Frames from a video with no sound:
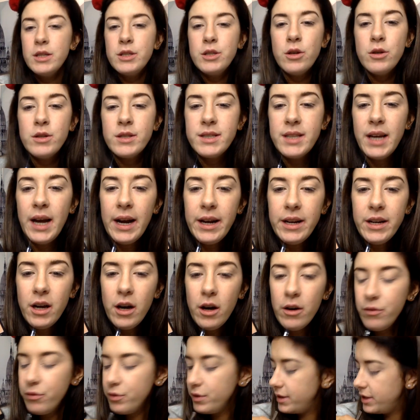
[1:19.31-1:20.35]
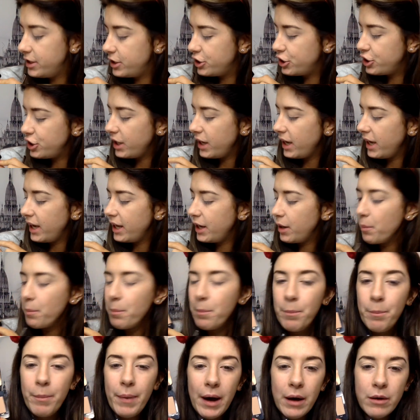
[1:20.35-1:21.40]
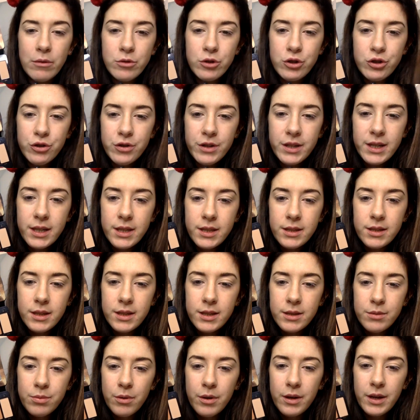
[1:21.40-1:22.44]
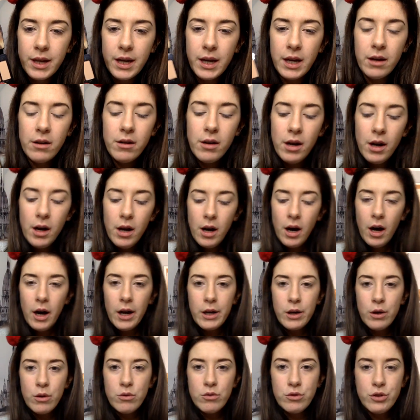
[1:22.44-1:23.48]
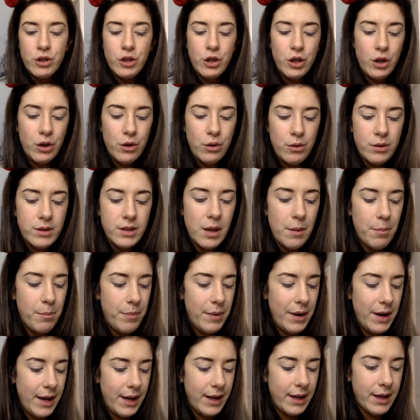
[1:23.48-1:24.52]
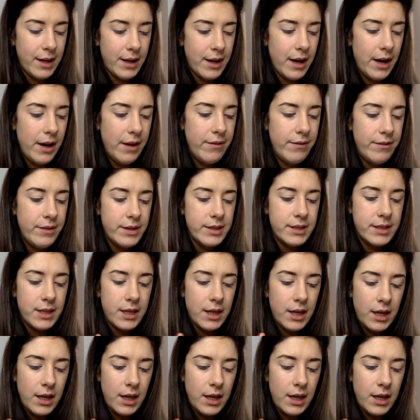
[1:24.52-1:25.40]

So starting off with the shade Boundaries, this one here, I'm going to use a blank canvas